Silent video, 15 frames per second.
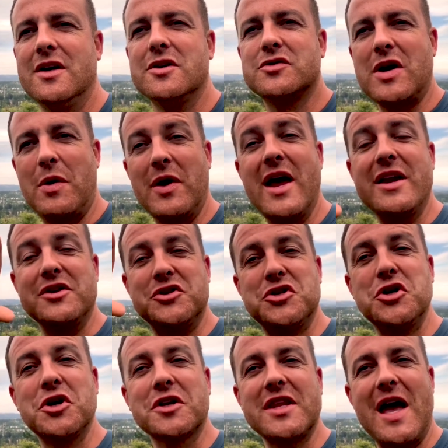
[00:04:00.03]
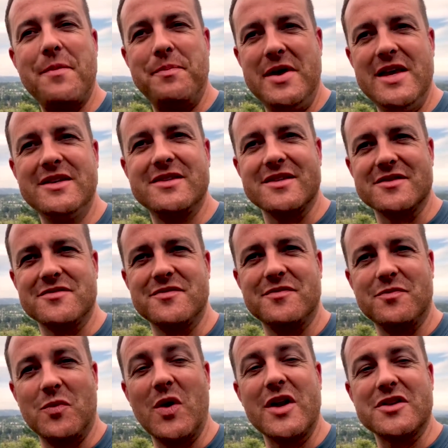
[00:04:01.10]
so I went ahead and took that piece as
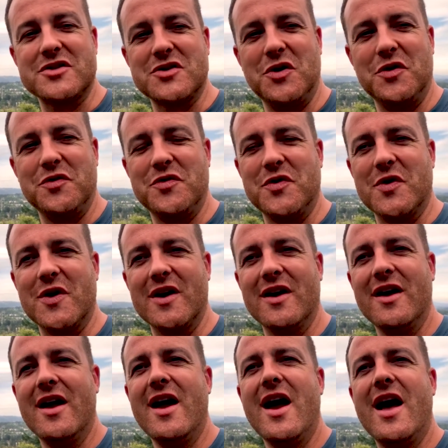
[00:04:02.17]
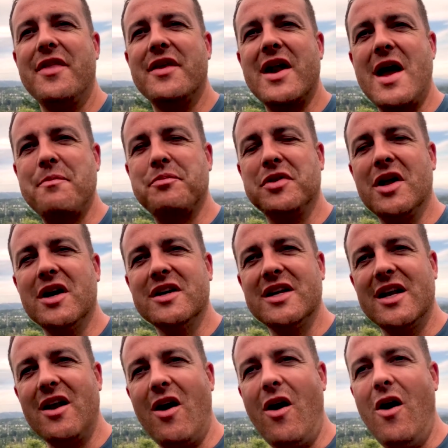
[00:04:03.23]
what it sold for, and then I plugged
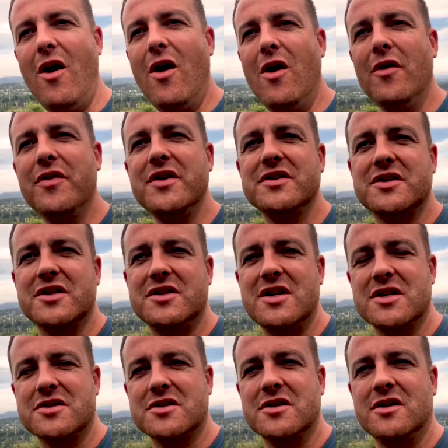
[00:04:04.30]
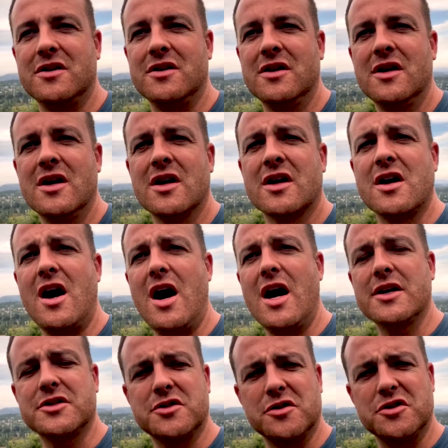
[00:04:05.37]
in all these additional
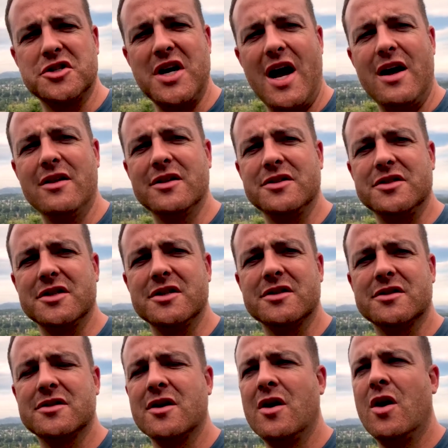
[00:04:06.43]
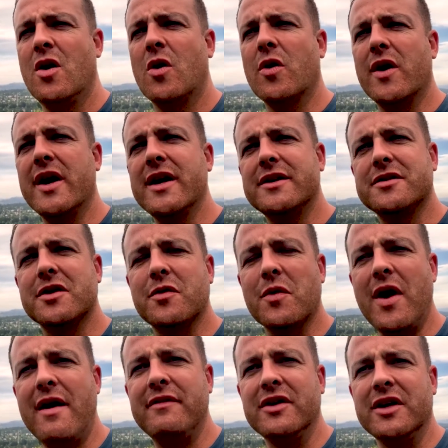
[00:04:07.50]
costs or challenges or hit to
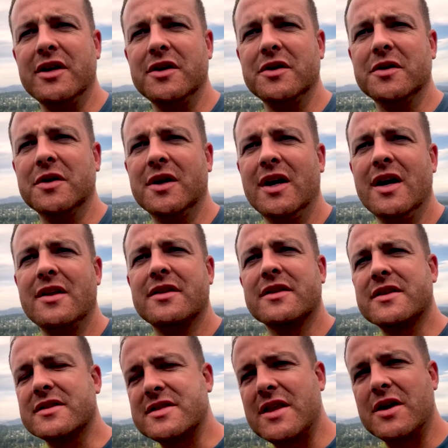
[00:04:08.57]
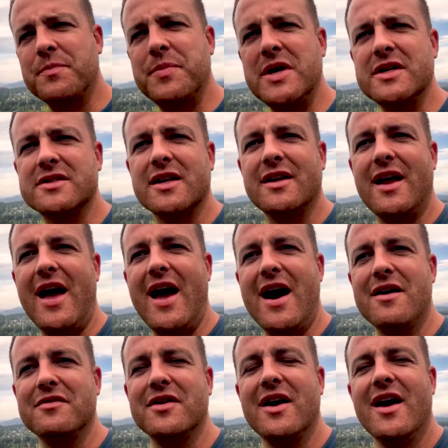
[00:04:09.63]
revenue that this other piece didn't
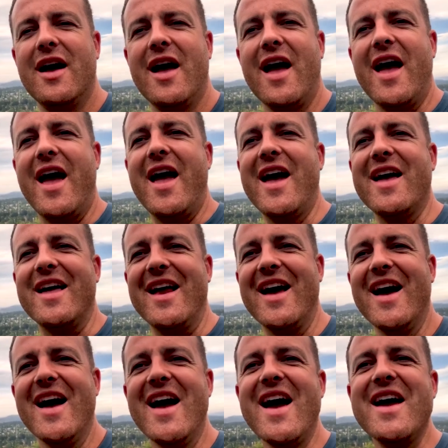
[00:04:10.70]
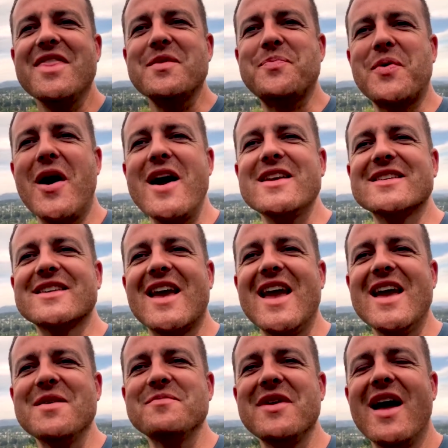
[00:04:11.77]
have, and the price
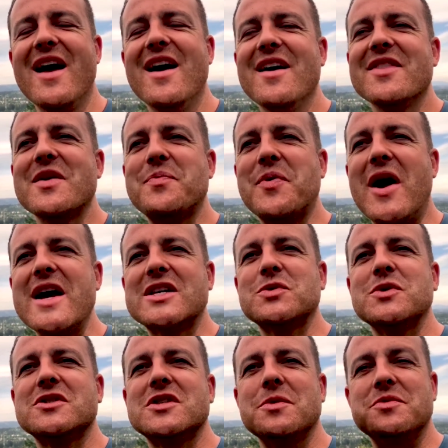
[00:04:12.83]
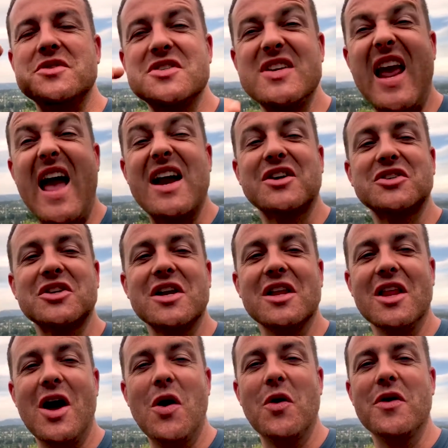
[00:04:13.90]
the price was substantially
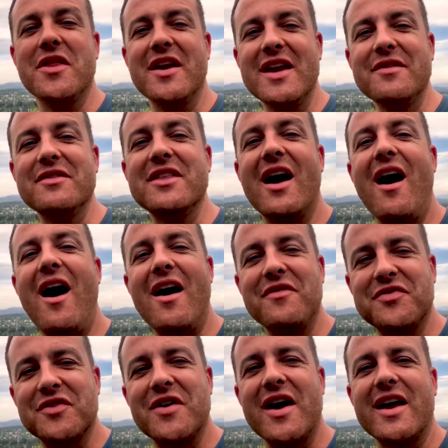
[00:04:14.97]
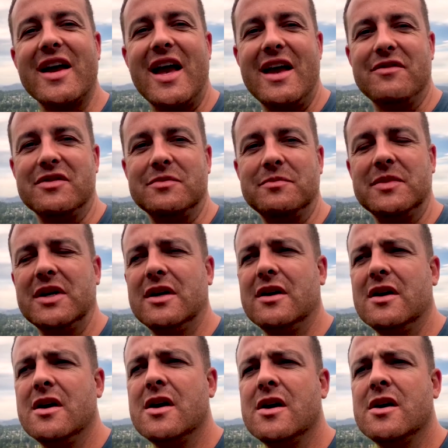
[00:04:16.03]
lower than even the offer I gave him.
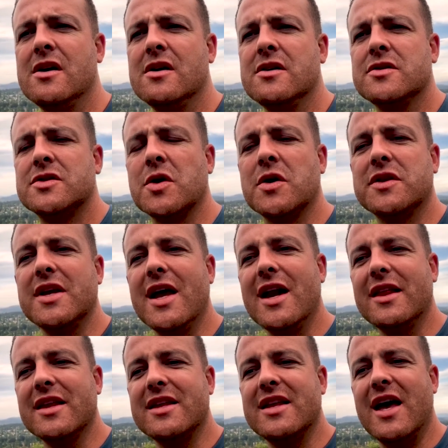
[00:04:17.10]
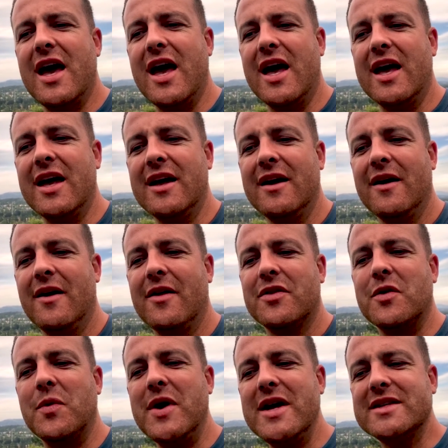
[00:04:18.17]
So at the end of the day,
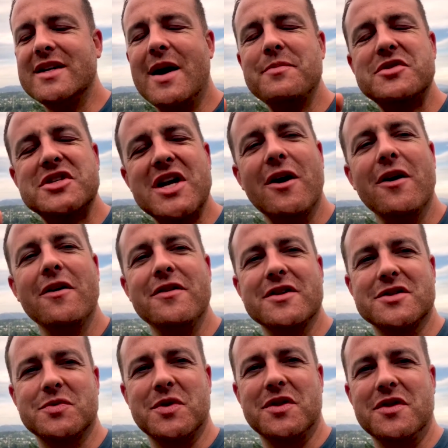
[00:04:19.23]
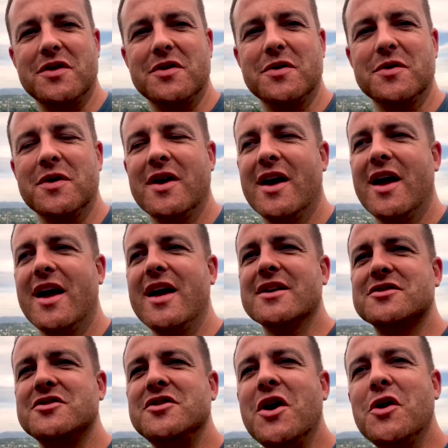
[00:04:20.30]
the reason I'm sharing this with you
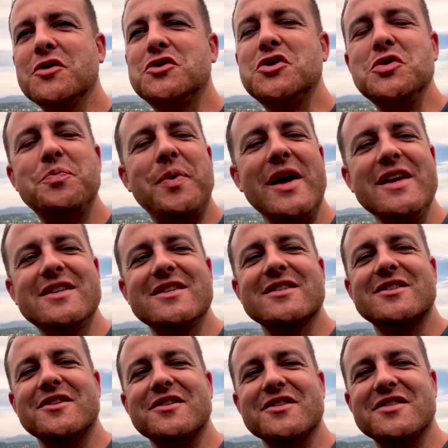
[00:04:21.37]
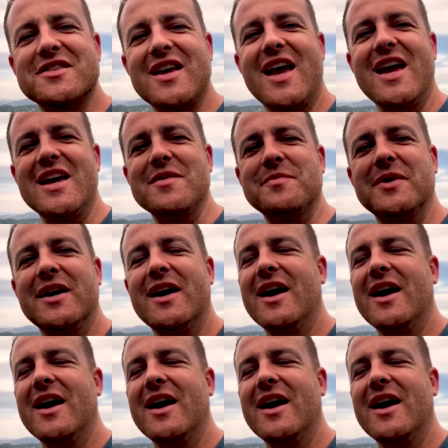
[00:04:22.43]
is no two pieces are the same.